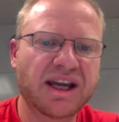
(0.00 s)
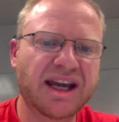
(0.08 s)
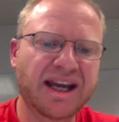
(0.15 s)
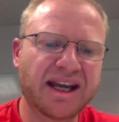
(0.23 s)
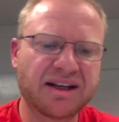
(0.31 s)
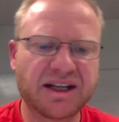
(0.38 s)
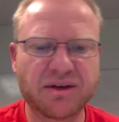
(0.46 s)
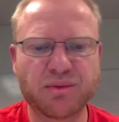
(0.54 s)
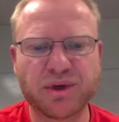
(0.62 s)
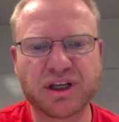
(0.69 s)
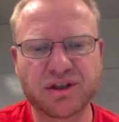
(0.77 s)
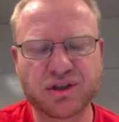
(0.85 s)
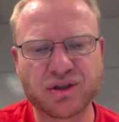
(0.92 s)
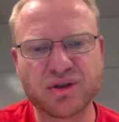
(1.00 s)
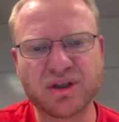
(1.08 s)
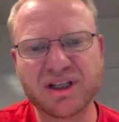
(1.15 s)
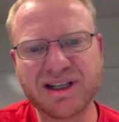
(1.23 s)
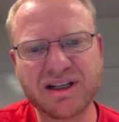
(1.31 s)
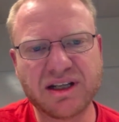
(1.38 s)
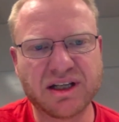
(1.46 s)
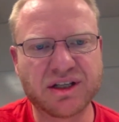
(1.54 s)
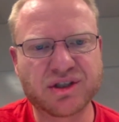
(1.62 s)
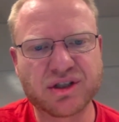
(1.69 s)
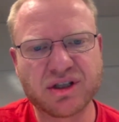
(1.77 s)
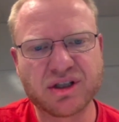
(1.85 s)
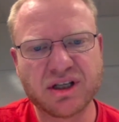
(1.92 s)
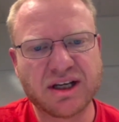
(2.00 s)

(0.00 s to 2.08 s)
And then we can do lineage.